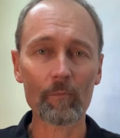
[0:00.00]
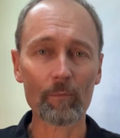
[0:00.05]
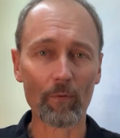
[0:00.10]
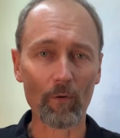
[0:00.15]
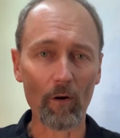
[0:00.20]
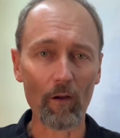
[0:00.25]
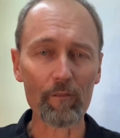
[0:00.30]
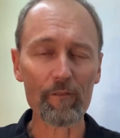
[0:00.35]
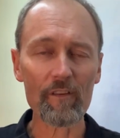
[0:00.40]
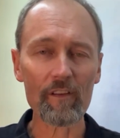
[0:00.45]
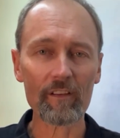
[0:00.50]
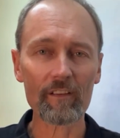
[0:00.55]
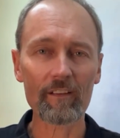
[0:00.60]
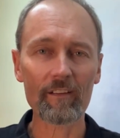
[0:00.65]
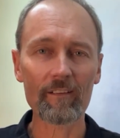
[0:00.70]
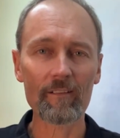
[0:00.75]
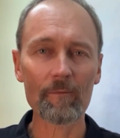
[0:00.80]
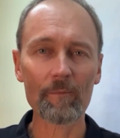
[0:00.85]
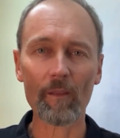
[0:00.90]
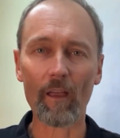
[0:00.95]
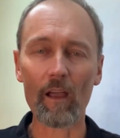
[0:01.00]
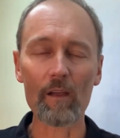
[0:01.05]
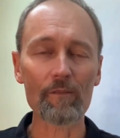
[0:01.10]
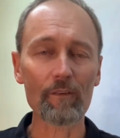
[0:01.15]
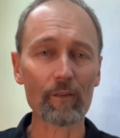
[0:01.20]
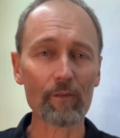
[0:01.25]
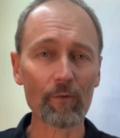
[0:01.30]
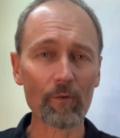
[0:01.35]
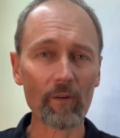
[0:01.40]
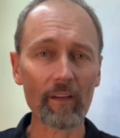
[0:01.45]
profit
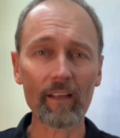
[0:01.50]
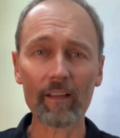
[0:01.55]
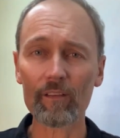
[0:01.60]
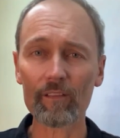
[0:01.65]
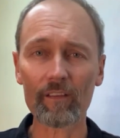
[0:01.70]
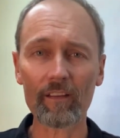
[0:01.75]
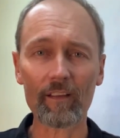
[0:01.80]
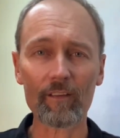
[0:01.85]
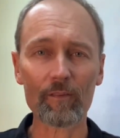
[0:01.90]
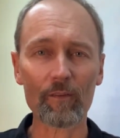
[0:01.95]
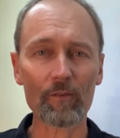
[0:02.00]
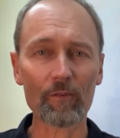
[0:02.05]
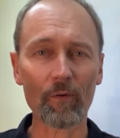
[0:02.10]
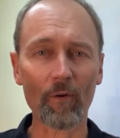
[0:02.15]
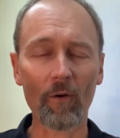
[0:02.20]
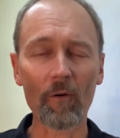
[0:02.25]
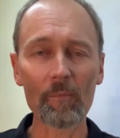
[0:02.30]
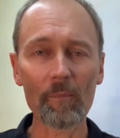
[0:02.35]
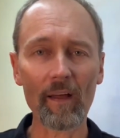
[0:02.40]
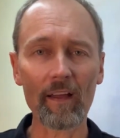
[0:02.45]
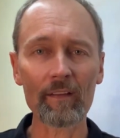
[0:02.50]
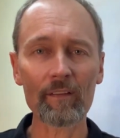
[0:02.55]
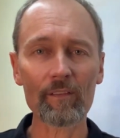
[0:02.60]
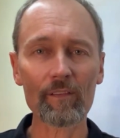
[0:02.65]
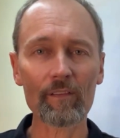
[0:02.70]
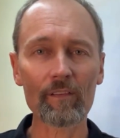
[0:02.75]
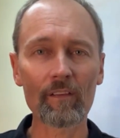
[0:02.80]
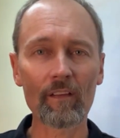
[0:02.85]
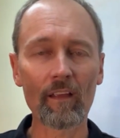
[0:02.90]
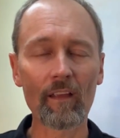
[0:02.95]
over 3, 6 or 12
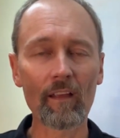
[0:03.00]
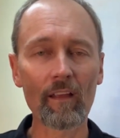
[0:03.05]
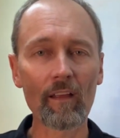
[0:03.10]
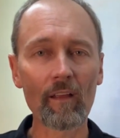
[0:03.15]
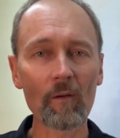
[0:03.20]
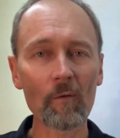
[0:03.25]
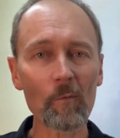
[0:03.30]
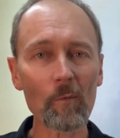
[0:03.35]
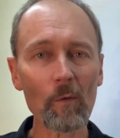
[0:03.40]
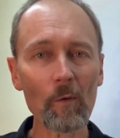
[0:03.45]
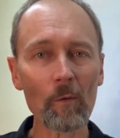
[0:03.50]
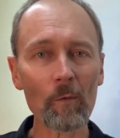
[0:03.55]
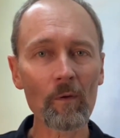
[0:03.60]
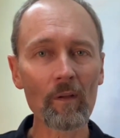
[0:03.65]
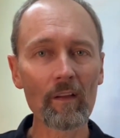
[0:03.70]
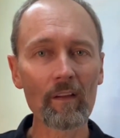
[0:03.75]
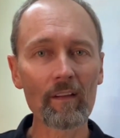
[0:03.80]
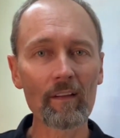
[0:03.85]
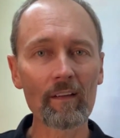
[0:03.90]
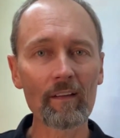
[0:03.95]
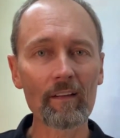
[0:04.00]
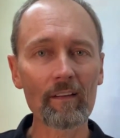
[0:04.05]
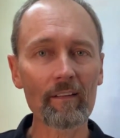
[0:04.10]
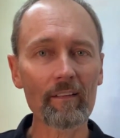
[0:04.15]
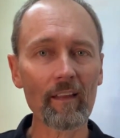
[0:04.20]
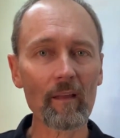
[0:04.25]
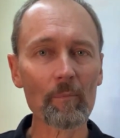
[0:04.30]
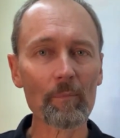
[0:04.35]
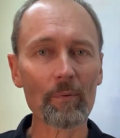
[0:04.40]
months, well, they're